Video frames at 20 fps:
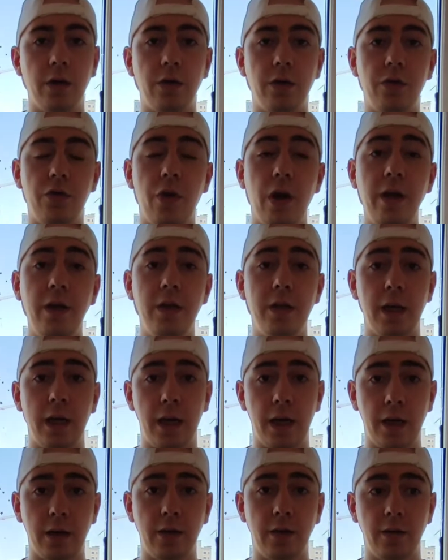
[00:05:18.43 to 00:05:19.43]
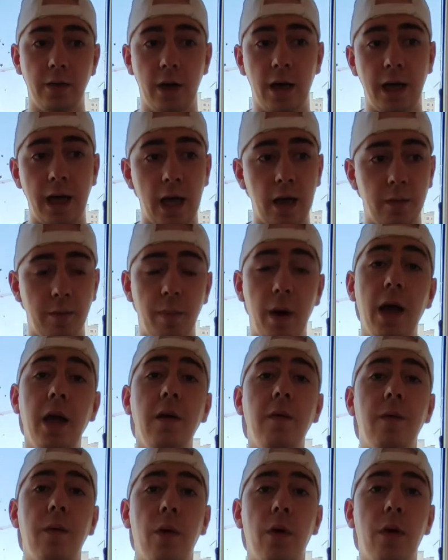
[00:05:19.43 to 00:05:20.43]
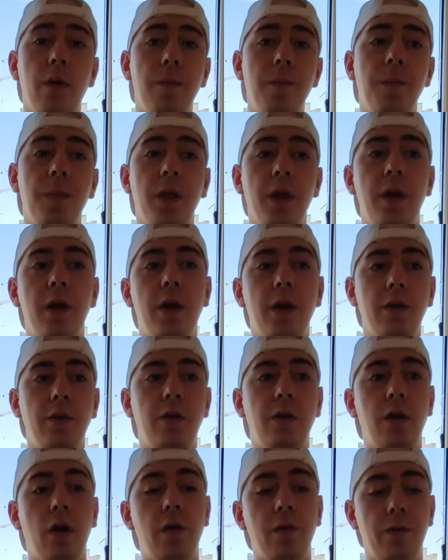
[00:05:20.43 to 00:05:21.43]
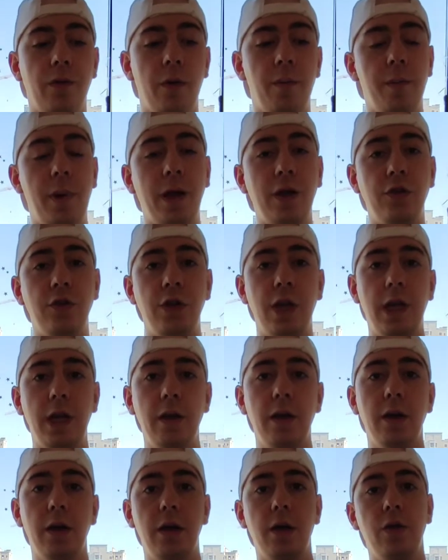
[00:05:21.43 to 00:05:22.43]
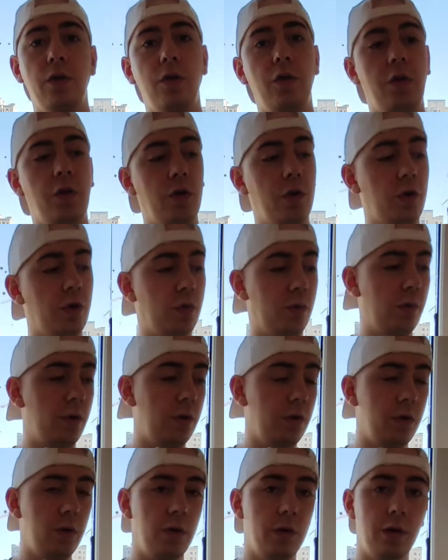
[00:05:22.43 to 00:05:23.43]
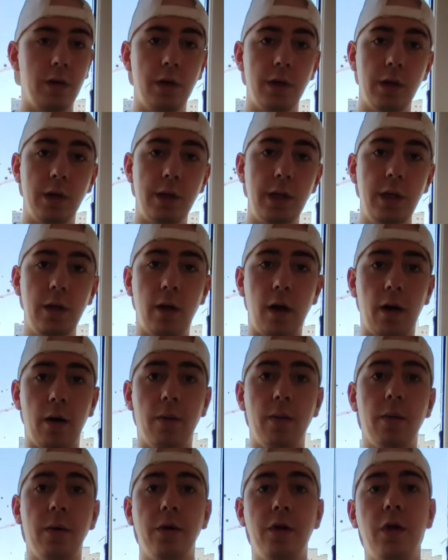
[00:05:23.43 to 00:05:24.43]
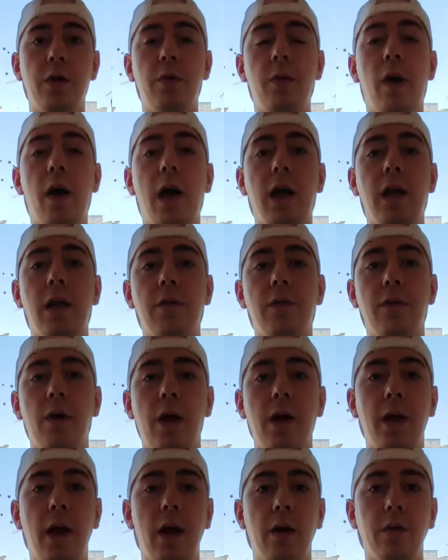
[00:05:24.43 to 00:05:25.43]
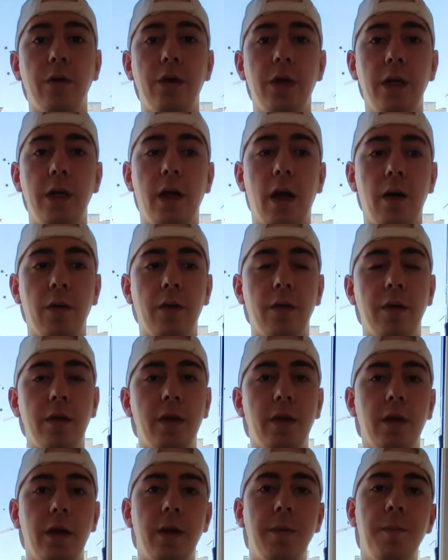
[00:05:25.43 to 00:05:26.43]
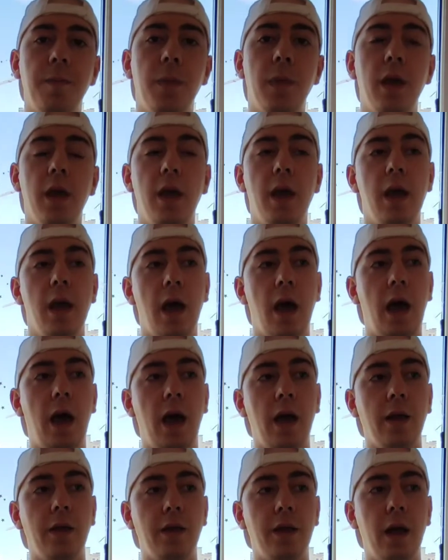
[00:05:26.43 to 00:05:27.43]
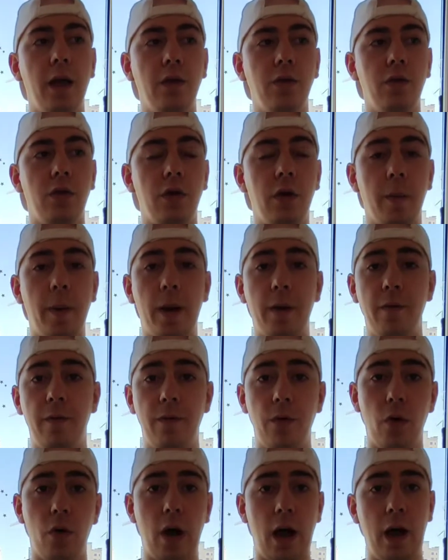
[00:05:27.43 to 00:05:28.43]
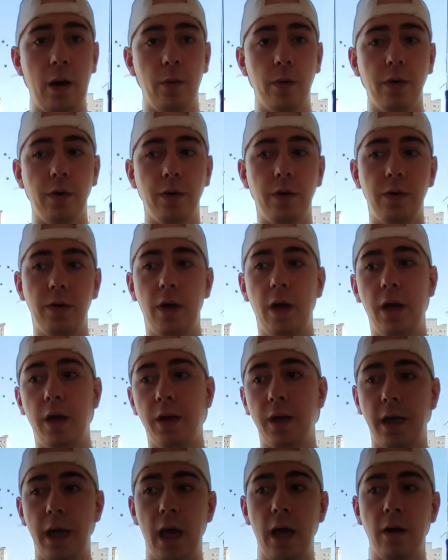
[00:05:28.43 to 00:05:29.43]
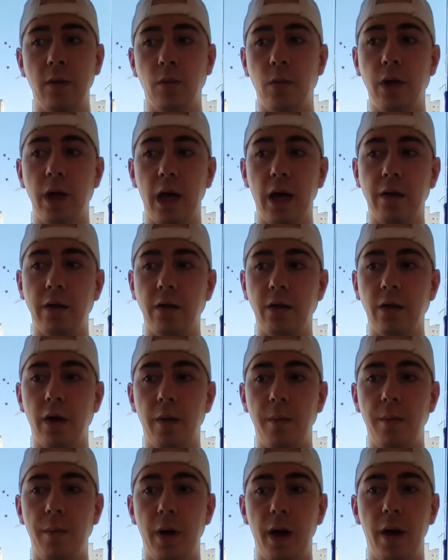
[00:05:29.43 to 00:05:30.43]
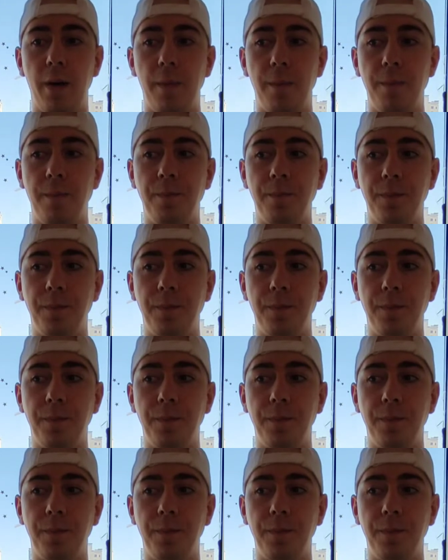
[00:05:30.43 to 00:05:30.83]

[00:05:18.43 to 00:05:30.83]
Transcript: train ticket, again paid for, to go from Beijing to Qingdao, which is where I live right now, Qingdao, the city. And that took about 4 hours. And again, we had some,